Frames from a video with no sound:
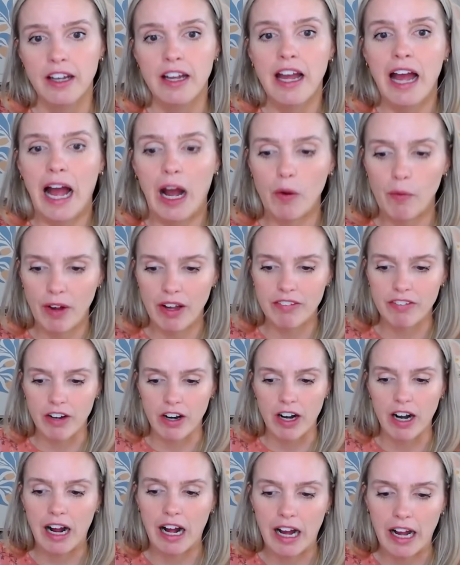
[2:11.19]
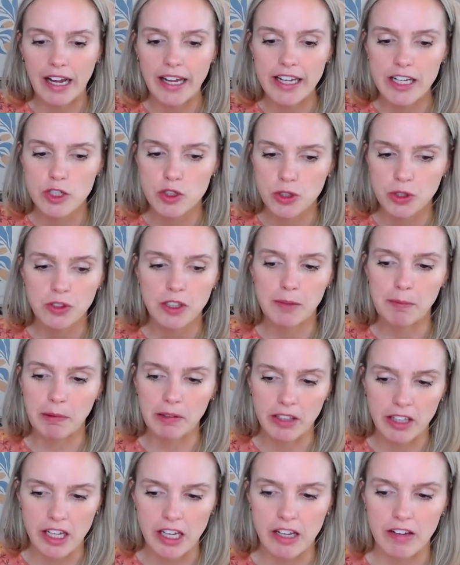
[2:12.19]
However, I truly
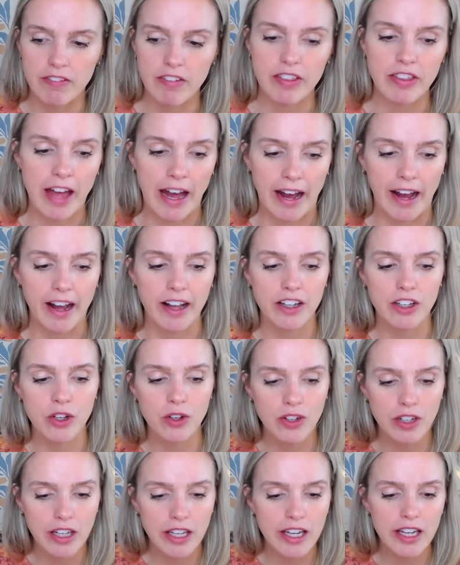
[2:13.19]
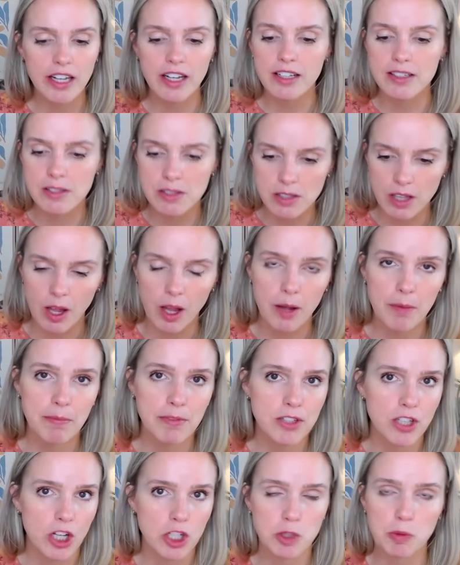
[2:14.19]
believe that you need some
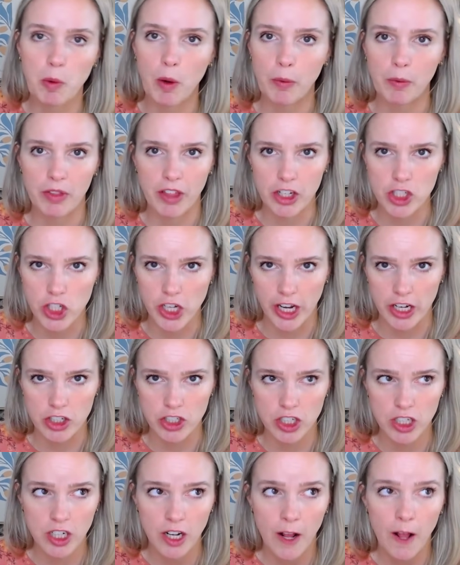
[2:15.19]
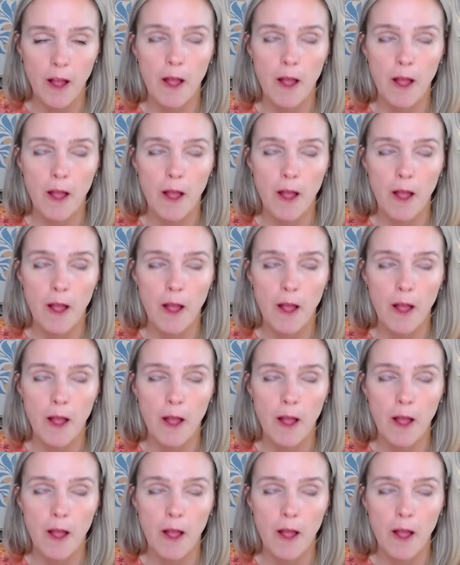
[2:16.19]
touch point with education